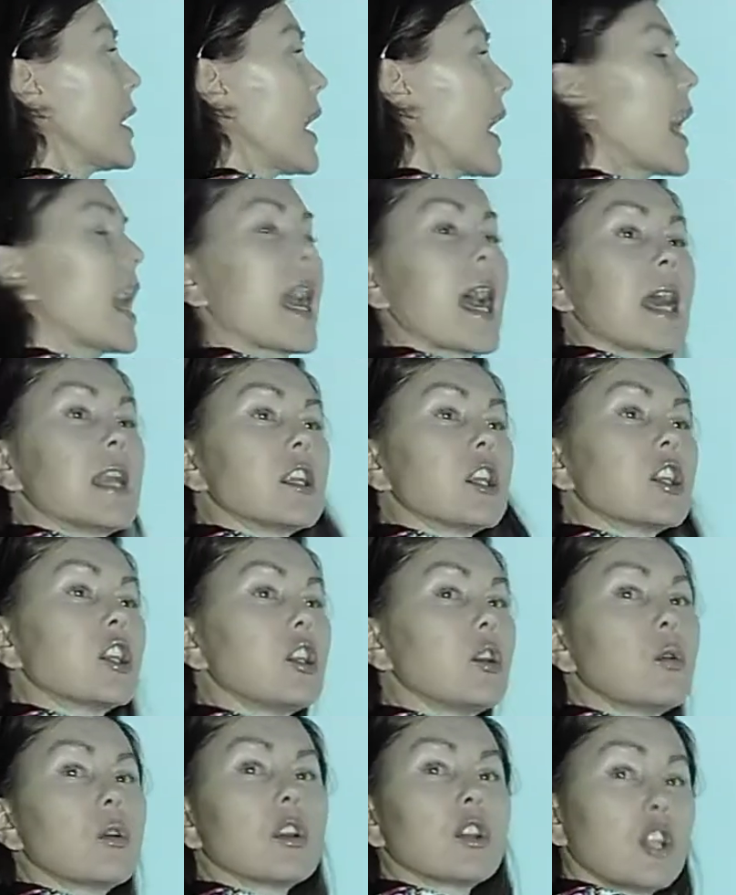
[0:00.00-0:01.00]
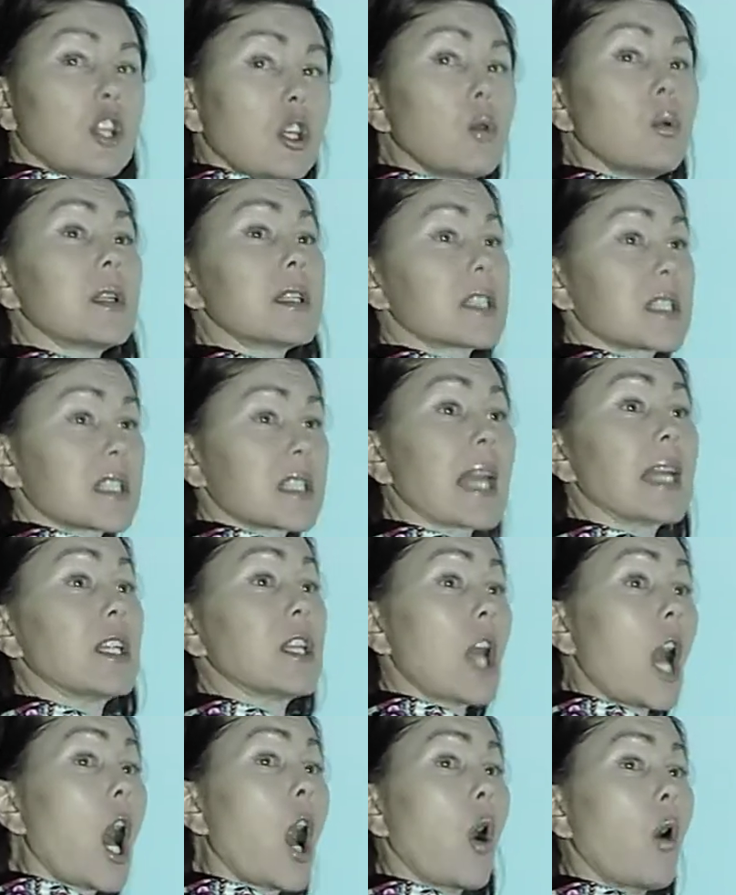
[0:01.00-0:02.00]
And you would say
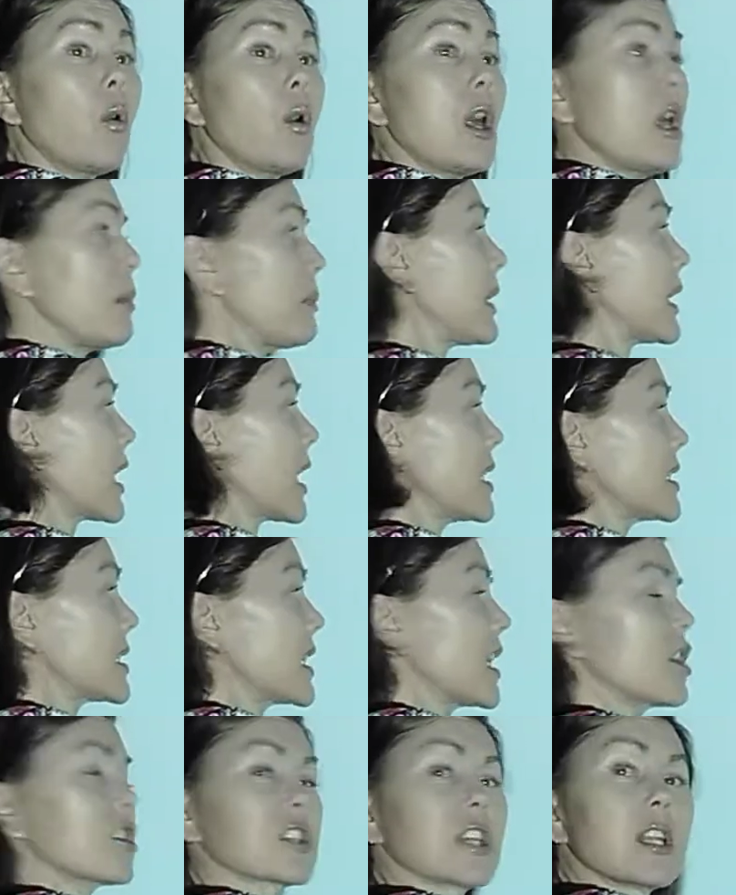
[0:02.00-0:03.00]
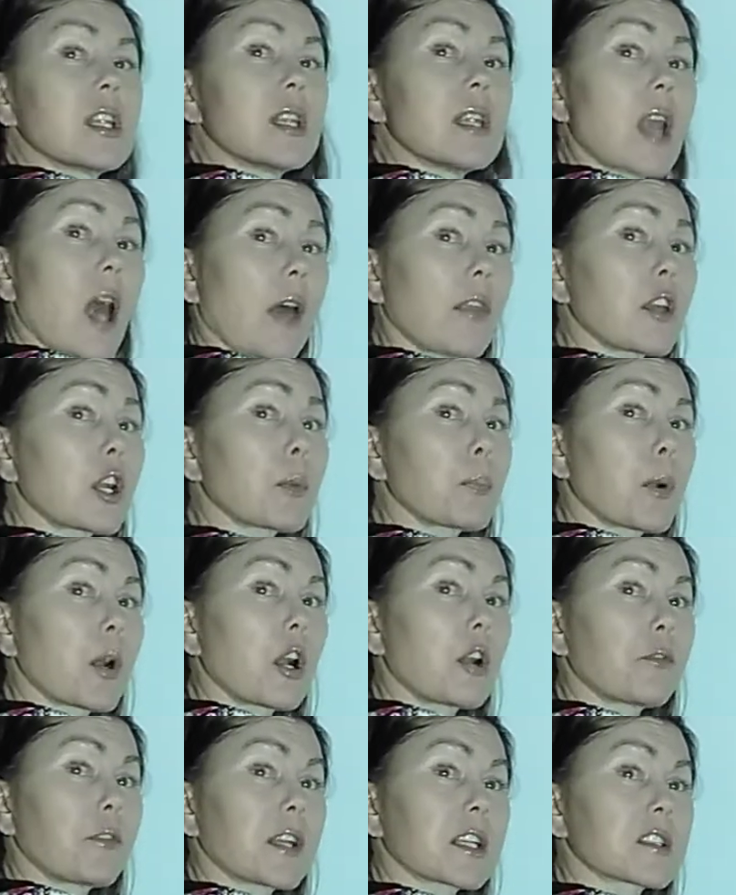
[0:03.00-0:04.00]
no, because there's another
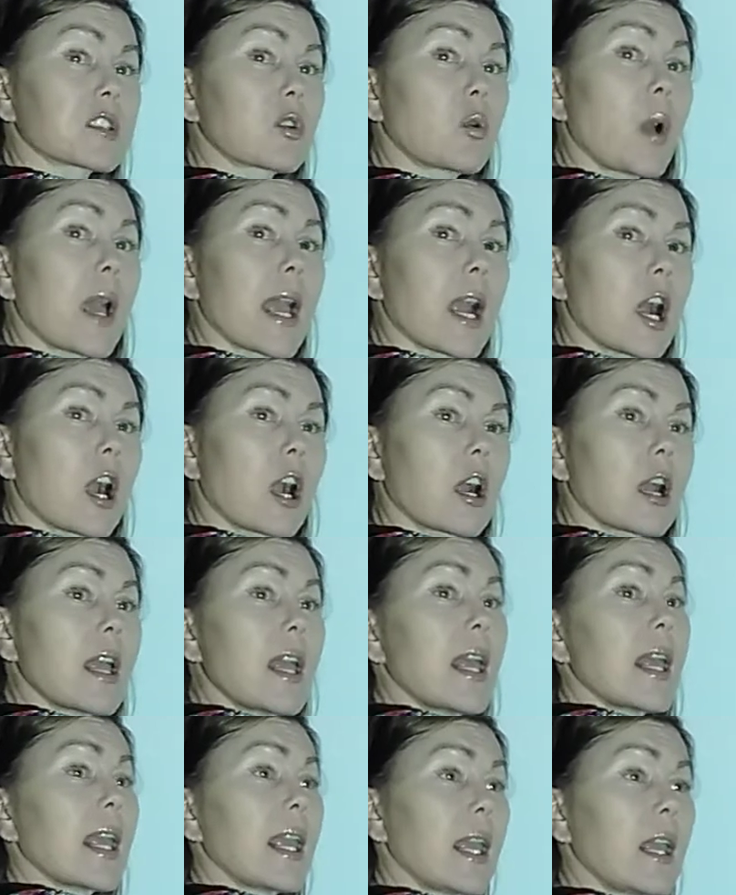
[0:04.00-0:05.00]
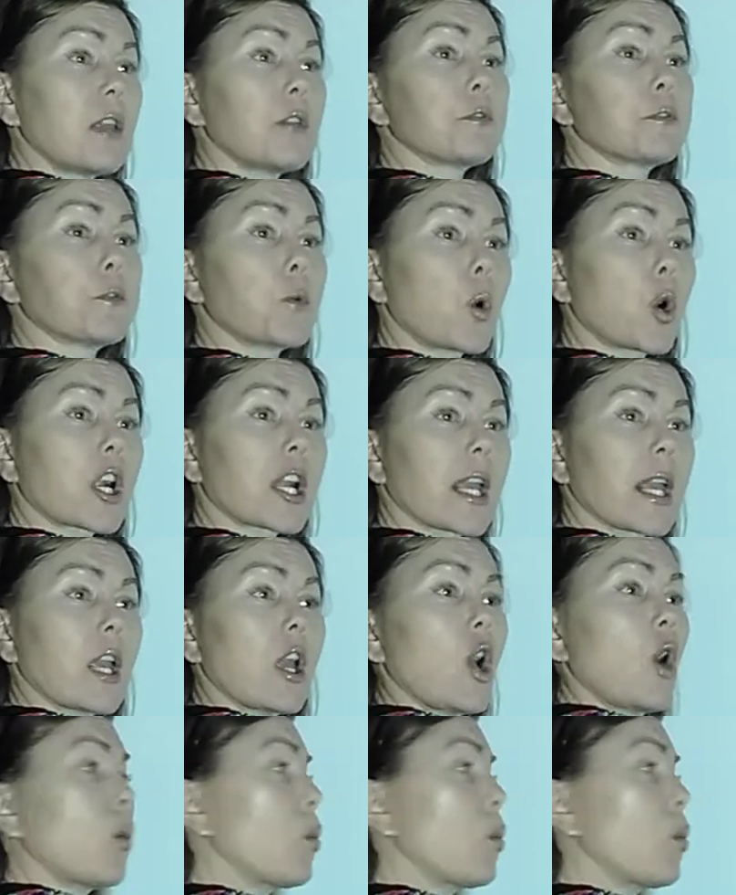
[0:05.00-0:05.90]
perfect square in 40.